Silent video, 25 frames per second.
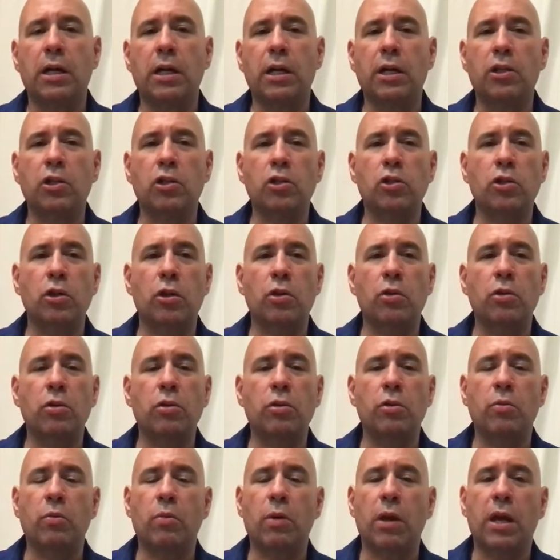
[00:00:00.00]
and show
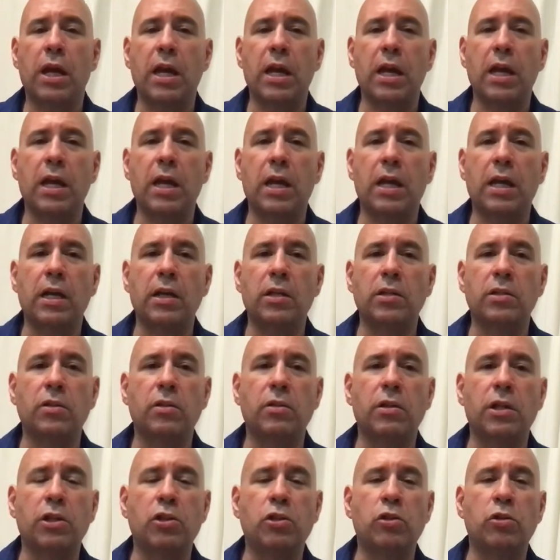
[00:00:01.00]
you the way so
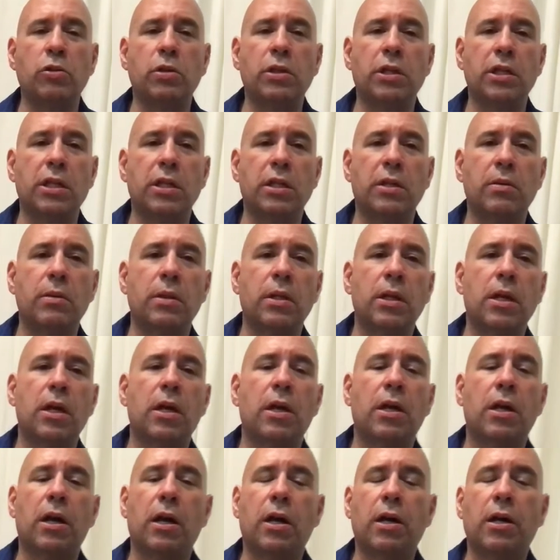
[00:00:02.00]
that you can get
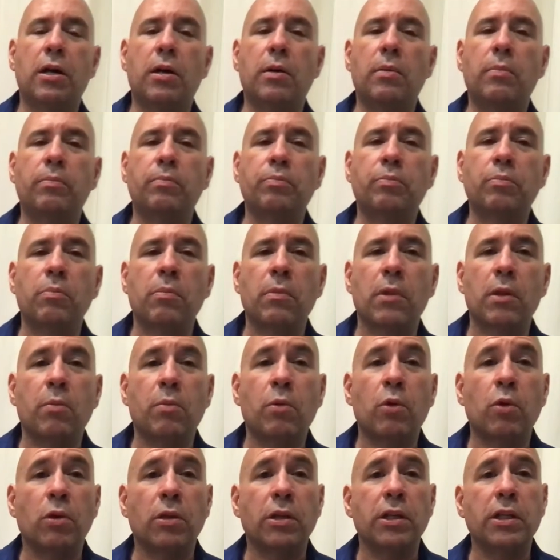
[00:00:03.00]

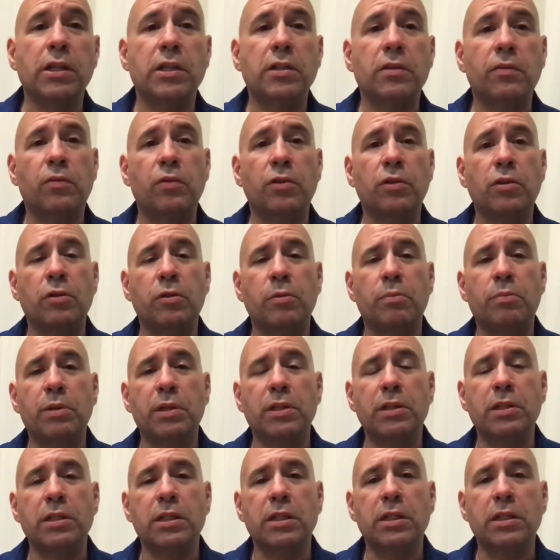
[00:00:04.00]
more leads for your
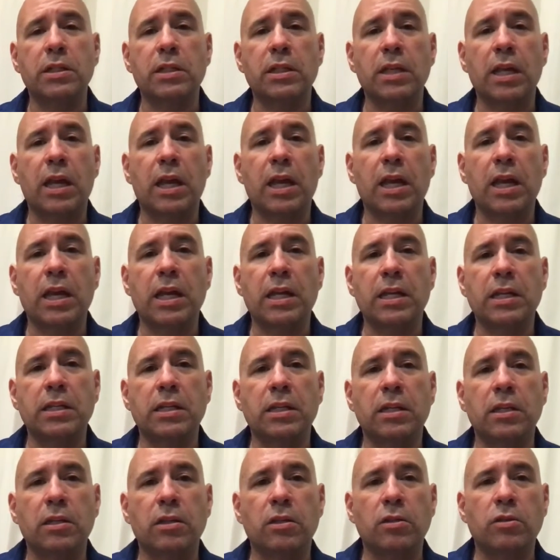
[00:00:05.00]
business
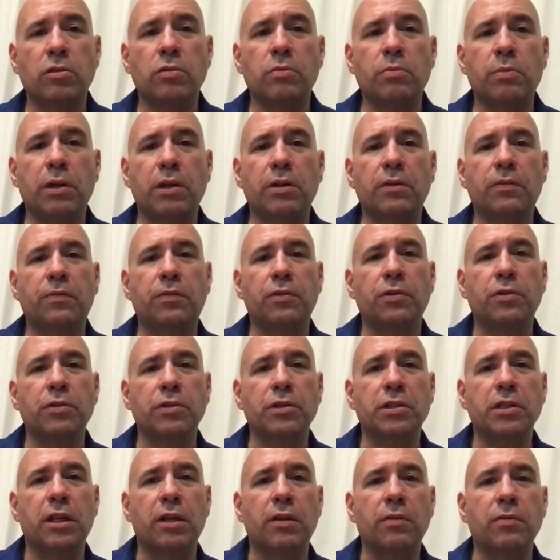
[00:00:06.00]
and do better for
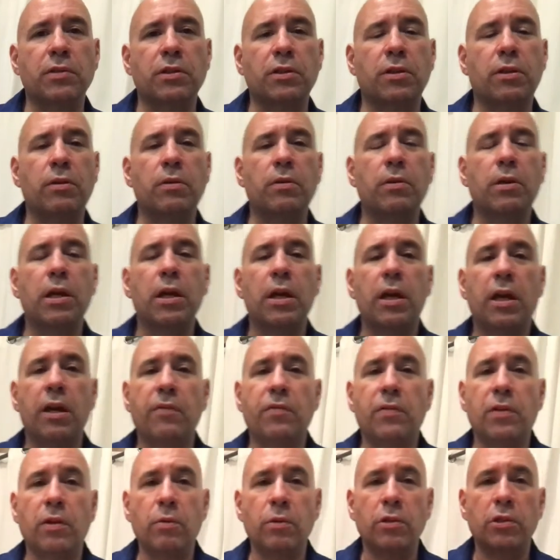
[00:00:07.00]
yourself. So
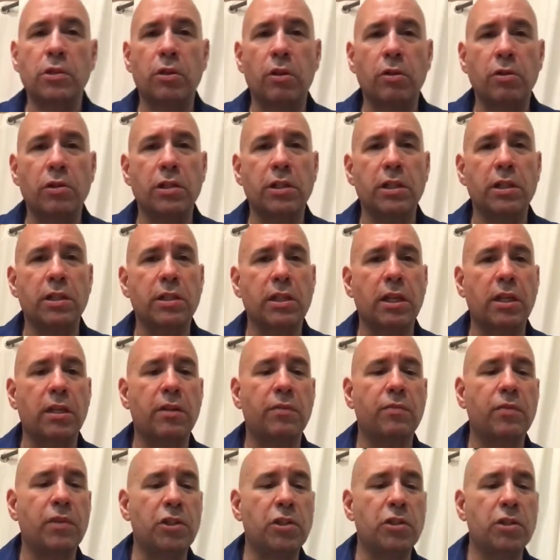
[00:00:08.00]
if no one's told you this, I
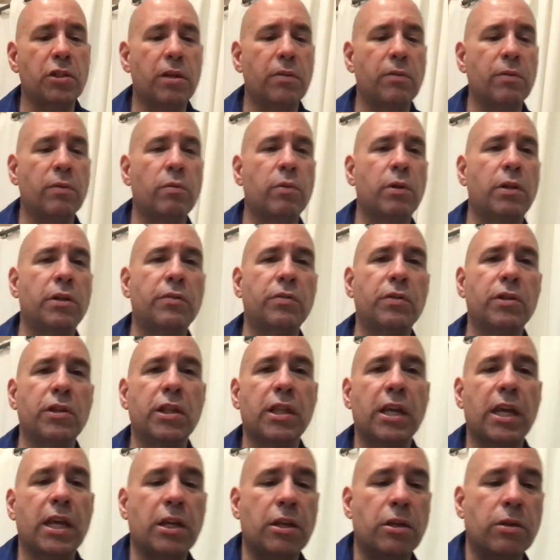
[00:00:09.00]
love each and every one of you.
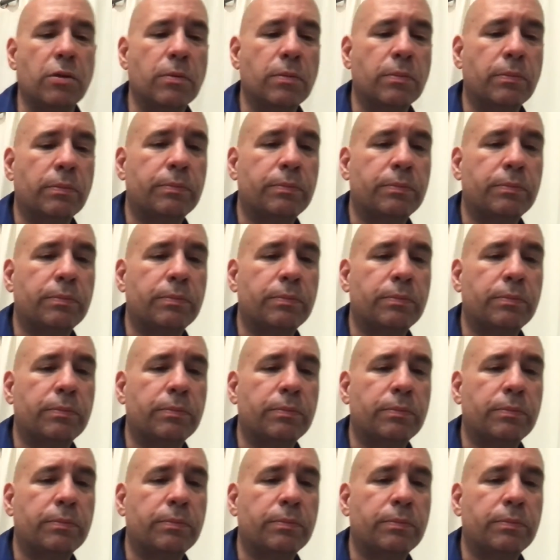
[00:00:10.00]
Thank you.